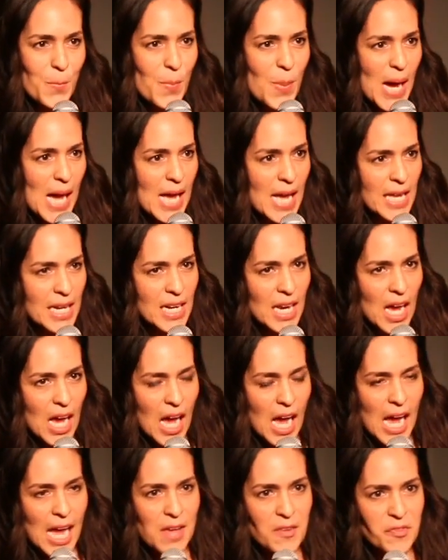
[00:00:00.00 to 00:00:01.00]
But
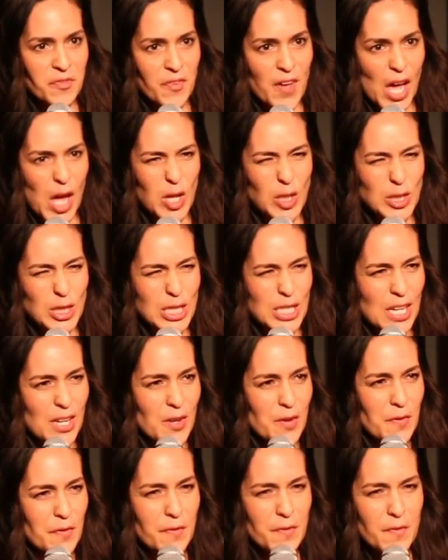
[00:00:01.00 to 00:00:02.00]
I felt
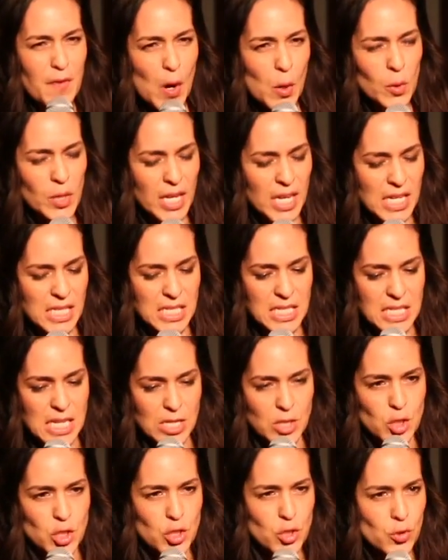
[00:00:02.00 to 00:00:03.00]
focused
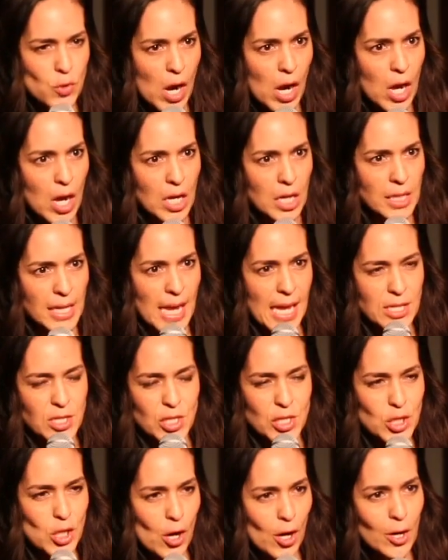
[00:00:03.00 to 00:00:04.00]
and strong and
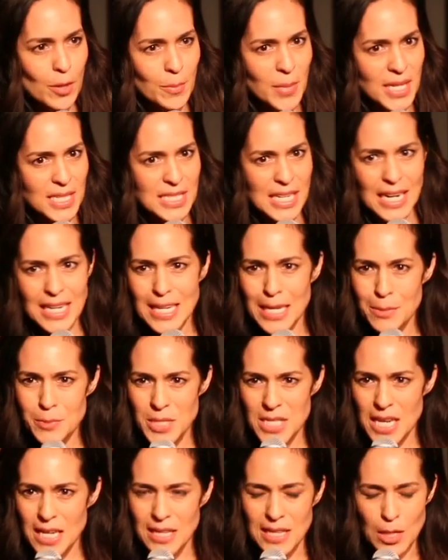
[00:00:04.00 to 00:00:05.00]
determined. And I kept
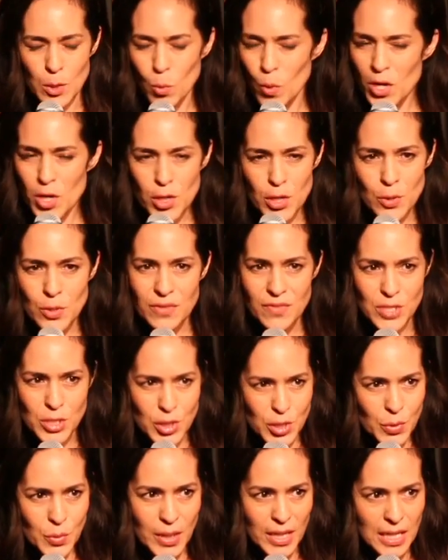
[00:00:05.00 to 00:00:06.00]
saying, like, what are you even
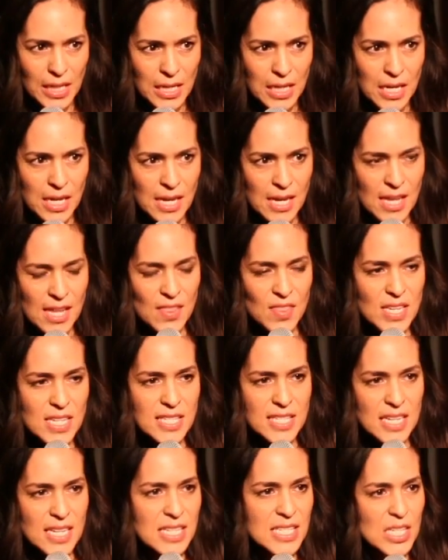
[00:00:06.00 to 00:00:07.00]
doing?
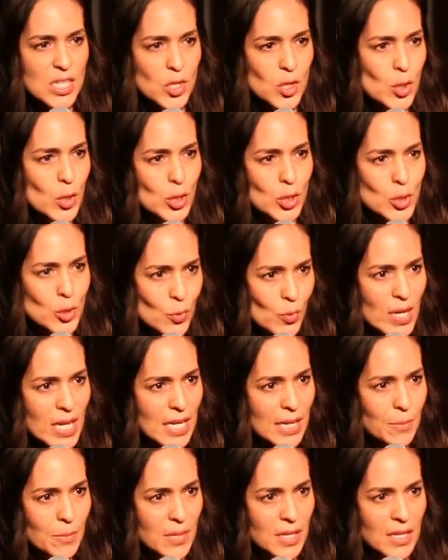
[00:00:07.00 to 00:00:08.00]
This isn't your
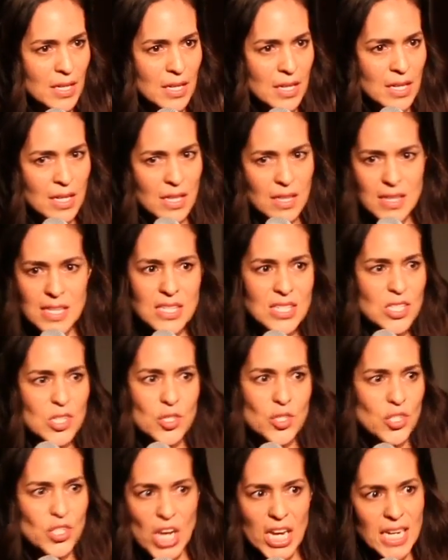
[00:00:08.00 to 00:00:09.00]
dream. This
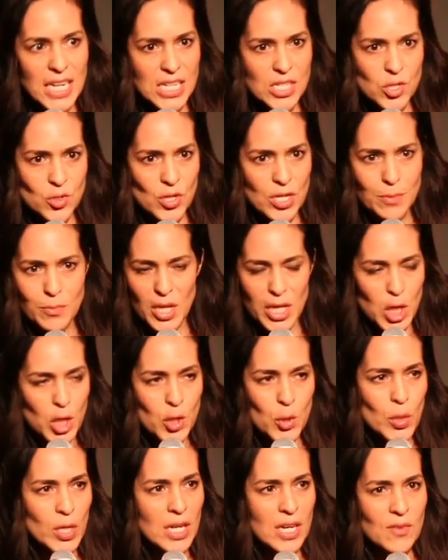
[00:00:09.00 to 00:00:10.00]
is Jenny's dream. Like,
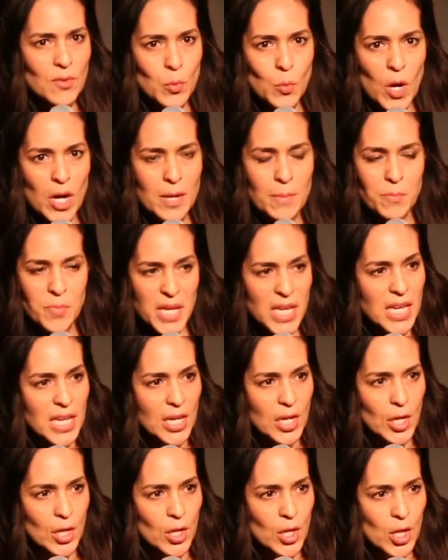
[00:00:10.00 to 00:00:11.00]
you didn't even want to be
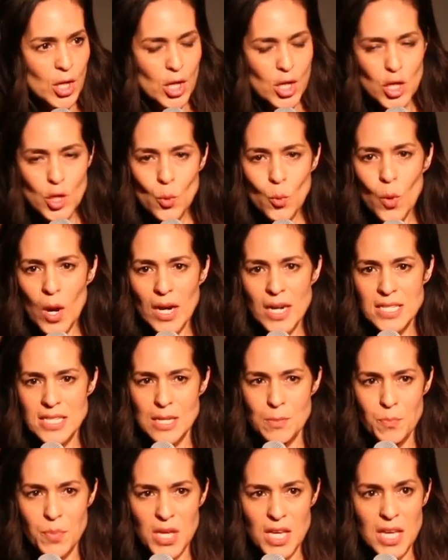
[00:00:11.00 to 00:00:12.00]
here. You wanted
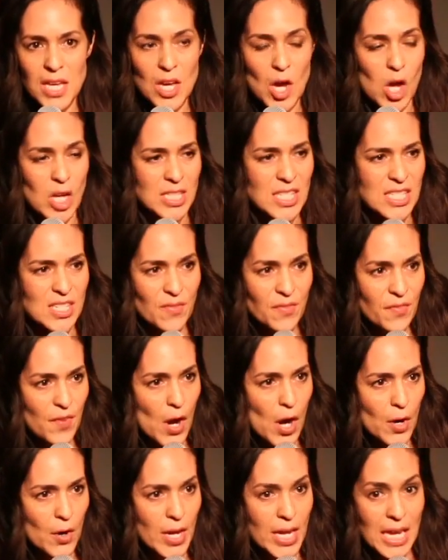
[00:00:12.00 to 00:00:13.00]
to be on
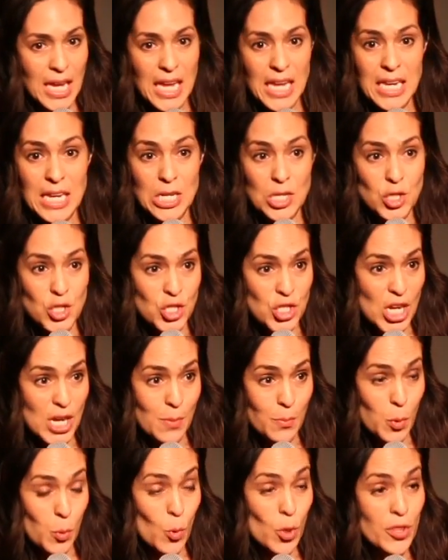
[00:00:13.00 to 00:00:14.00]
safari in a
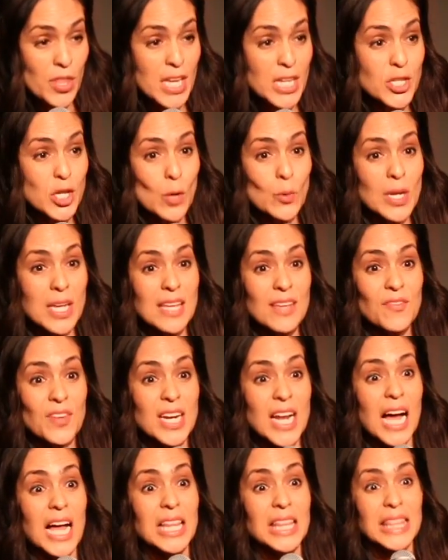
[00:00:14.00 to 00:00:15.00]
Jeep where they don't
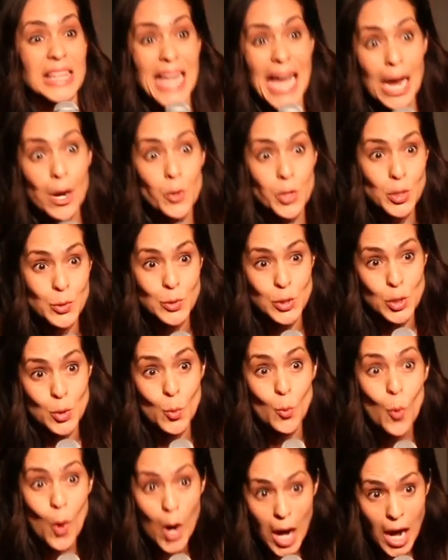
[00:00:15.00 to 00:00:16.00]
even allow you
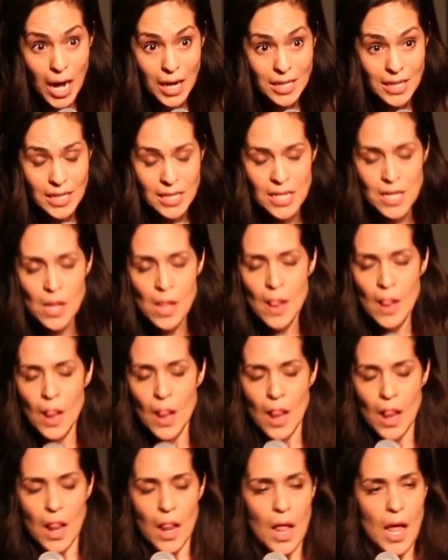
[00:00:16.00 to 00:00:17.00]
to walk.
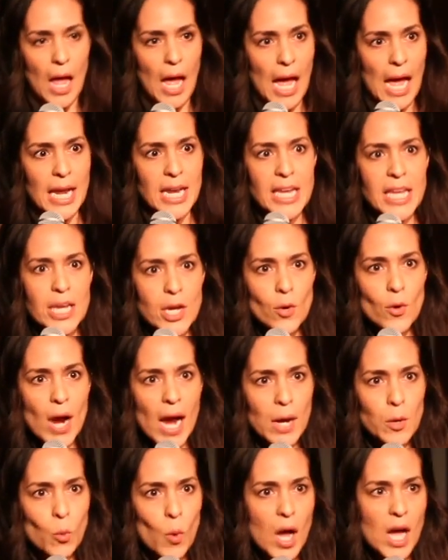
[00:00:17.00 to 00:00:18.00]
And here
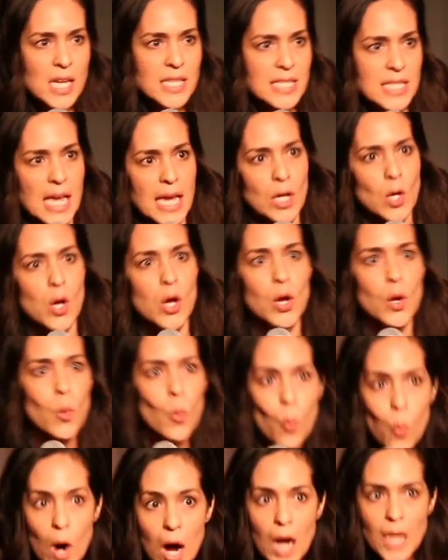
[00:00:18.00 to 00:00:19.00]
I was, like,
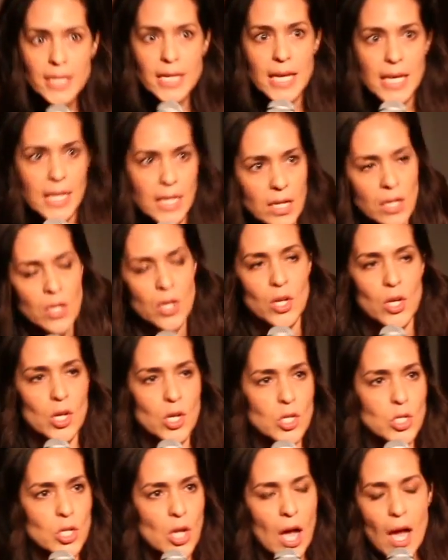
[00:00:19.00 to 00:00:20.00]
walking
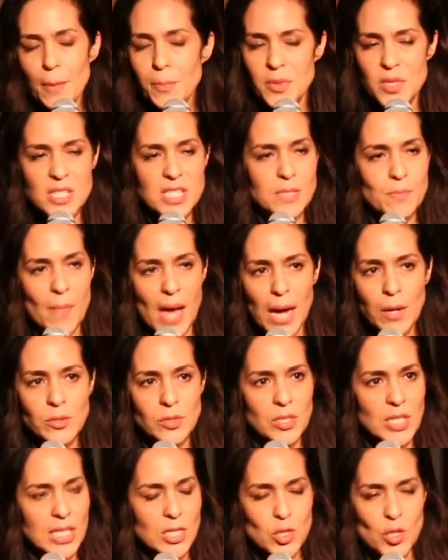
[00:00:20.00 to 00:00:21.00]
up this
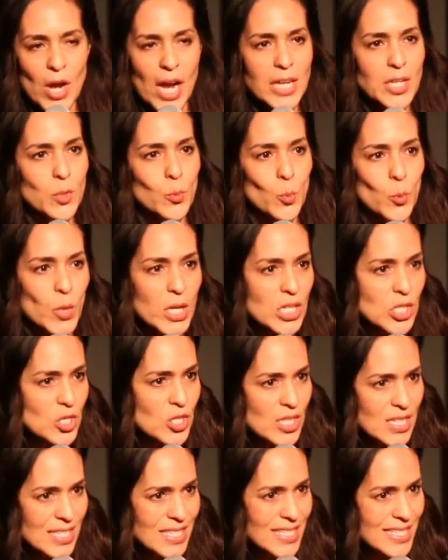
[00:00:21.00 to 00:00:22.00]
mountain, like trying to
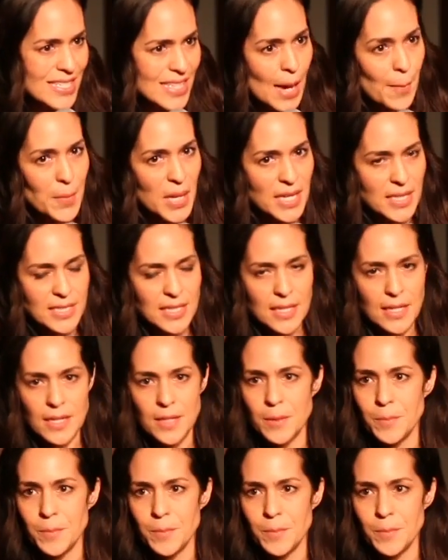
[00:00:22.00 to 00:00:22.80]
reach this summit.